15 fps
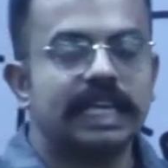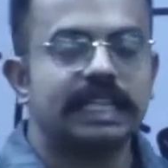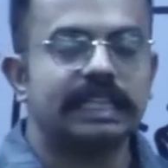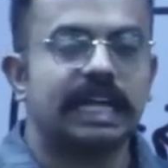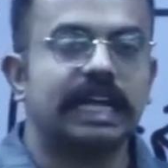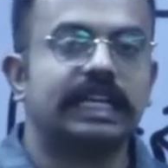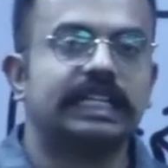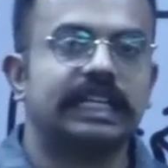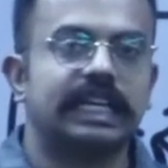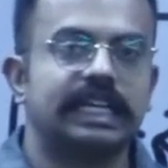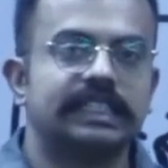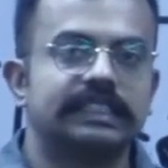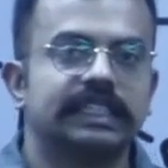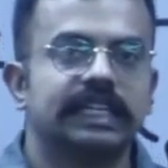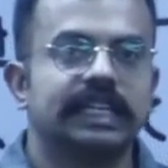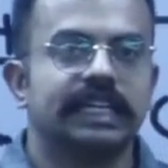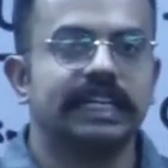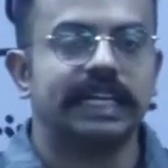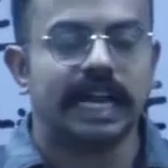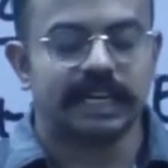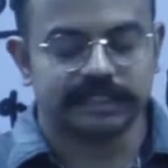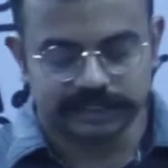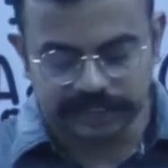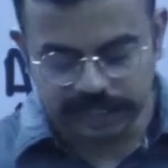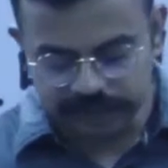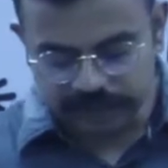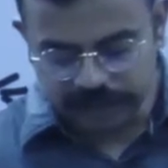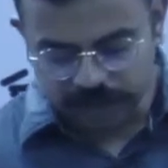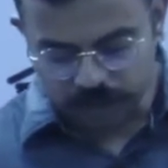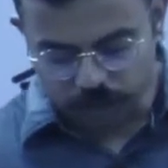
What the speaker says: In that case, it acts as